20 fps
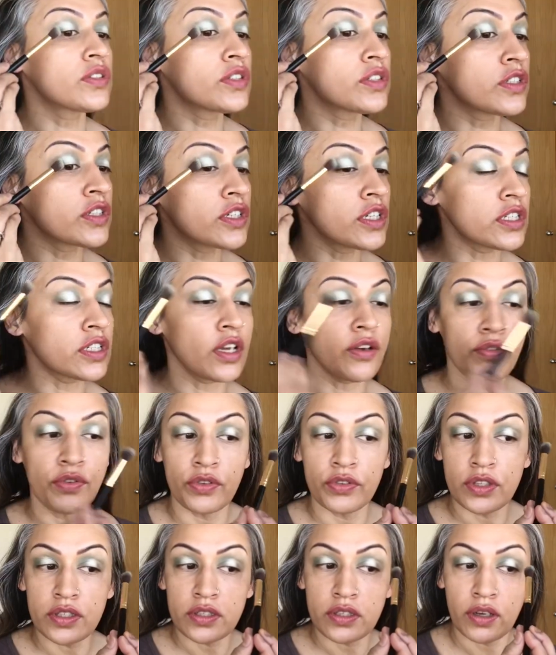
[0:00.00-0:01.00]
just over on
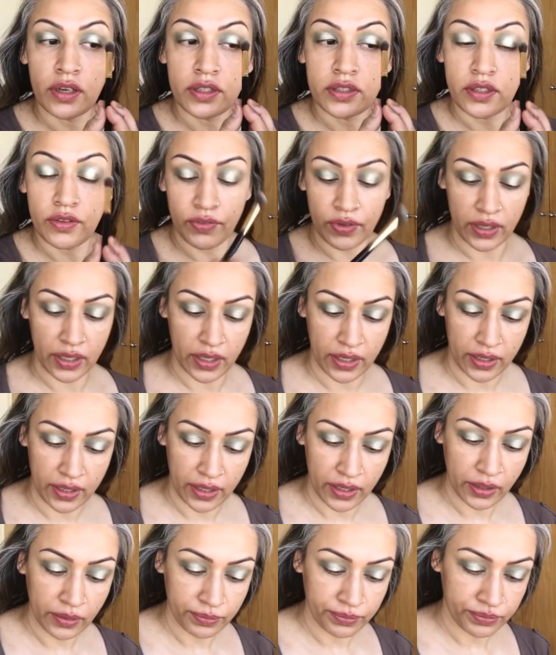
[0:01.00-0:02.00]
the sides over here,
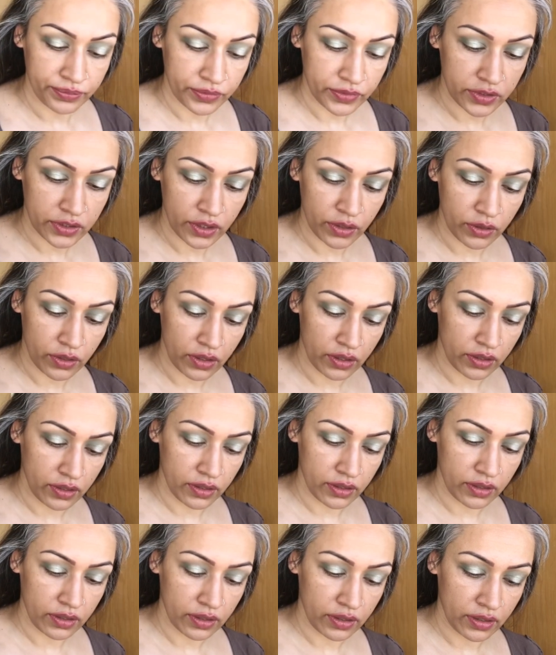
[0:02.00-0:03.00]
yeah? So
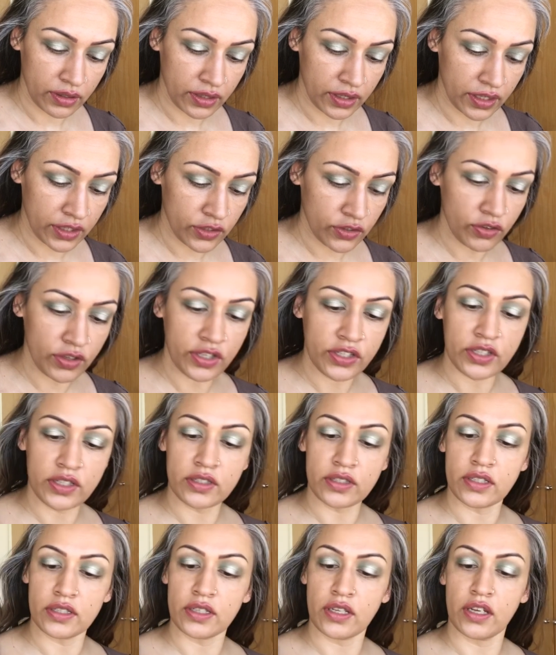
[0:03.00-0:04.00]
literally just
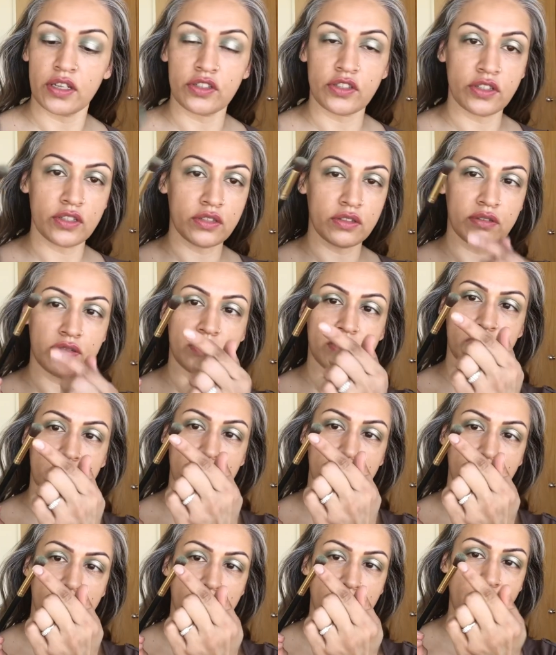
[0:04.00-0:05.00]
a touch, just
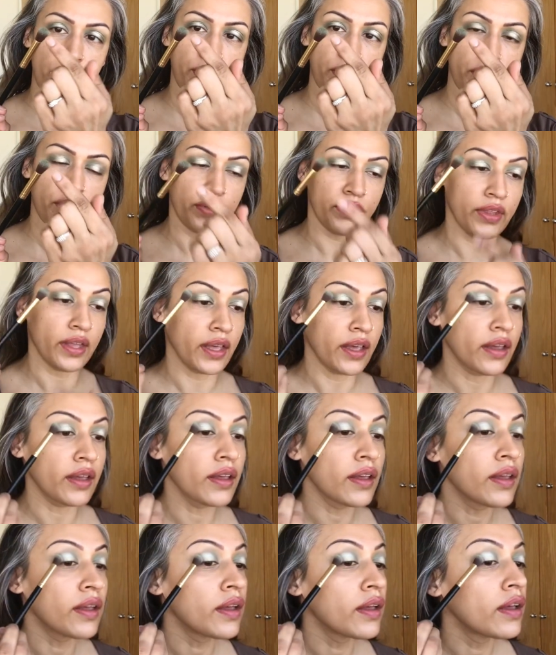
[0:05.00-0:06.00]
that part there.
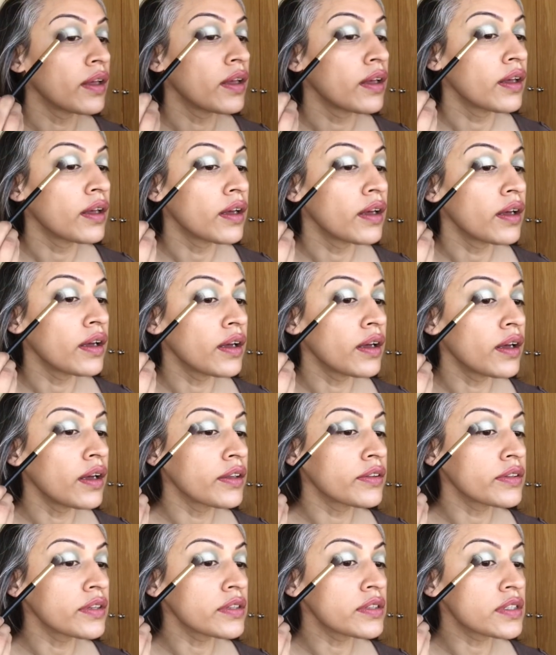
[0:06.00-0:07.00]
And
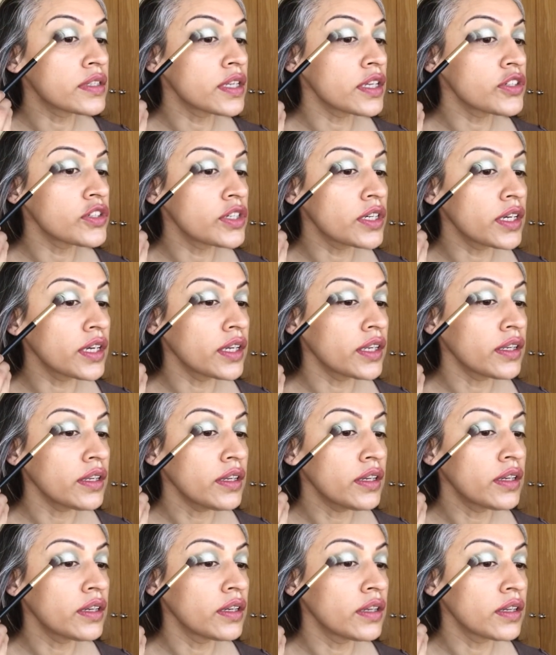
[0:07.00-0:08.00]
just touch it in
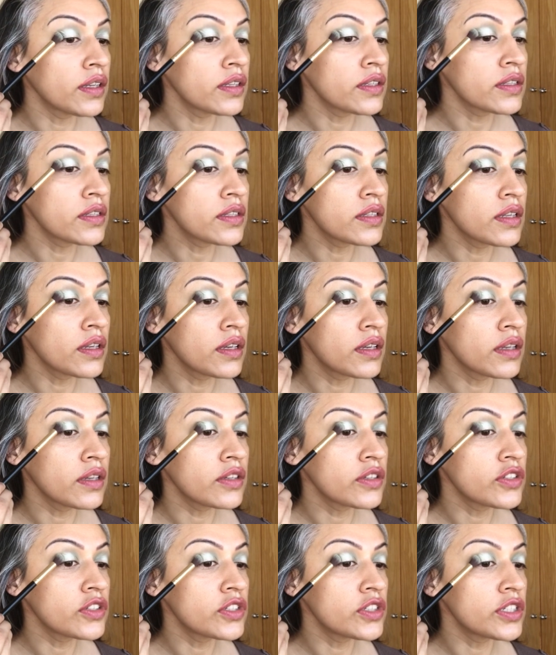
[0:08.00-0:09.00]

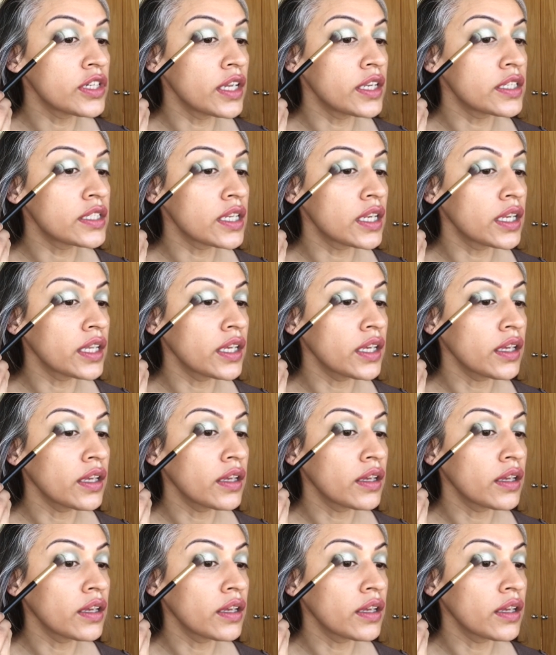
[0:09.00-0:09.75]
gently,